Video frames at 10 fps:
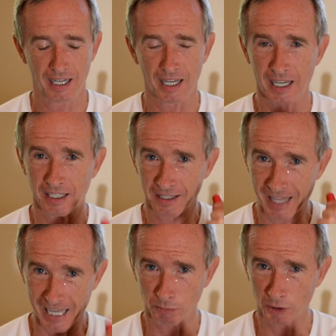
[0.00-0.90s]
And
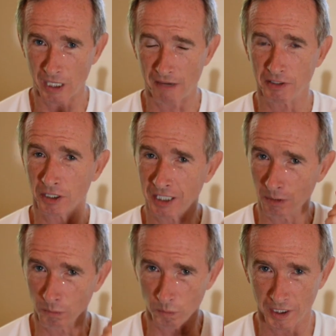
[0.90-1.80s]
that's what you have in here.
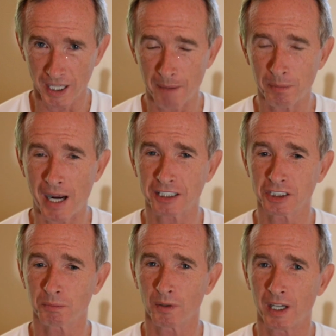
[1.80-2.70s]
Get rid of that
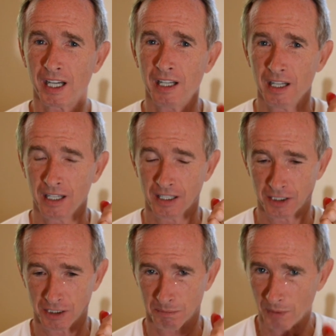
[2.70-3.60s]
practice spray.
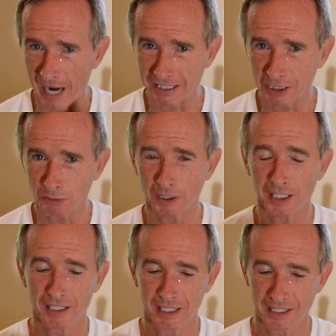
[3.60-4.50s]
Just practice with
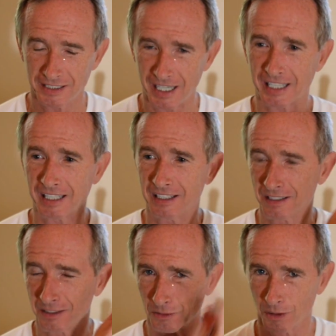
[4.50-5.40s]
it. Take
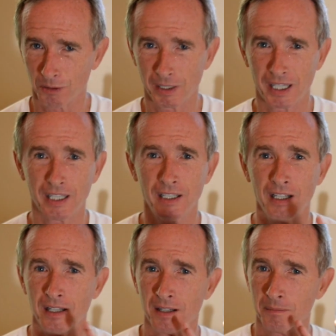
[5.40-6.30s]
it, throw it away.